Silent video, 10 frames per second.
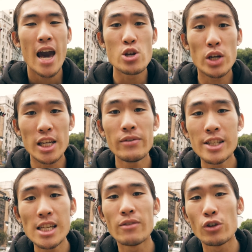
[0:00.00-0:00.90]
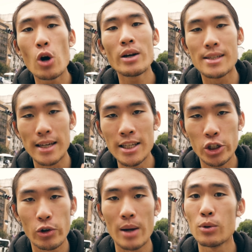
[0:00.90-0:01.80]
And you can even see, if you go on his
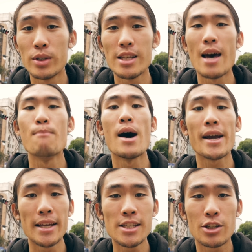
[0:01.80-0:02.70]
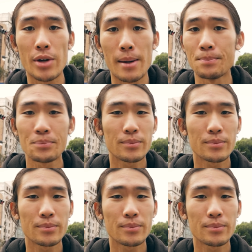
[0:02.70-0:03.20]
Instagram, you'll see that my Instagram